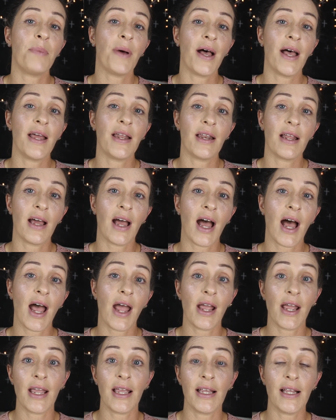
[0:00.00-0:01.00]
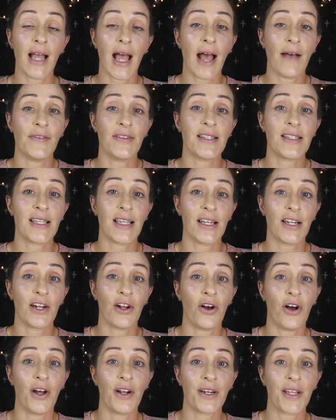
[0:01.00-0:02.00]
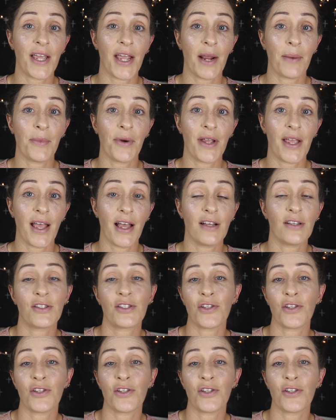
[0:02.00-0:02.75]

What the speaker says: but I haven't seen it on camera yet,